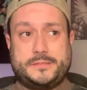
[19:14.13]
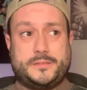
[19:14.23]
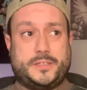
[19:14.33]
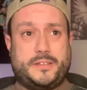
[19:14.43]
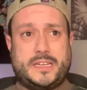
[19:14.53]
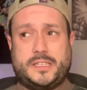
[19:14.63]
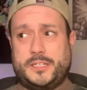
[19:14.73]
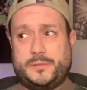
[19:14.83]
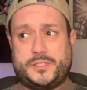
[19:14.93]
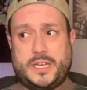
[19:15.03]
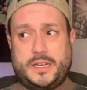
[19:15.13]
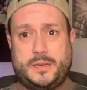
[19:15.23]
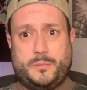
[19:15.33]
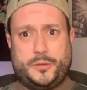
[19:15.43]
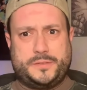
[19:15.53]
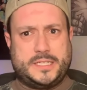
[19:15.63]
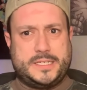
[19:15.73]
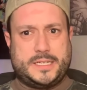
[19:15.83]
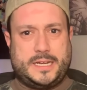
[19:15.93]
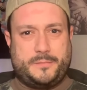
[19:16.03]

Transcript: the fact that it was shot in both daytime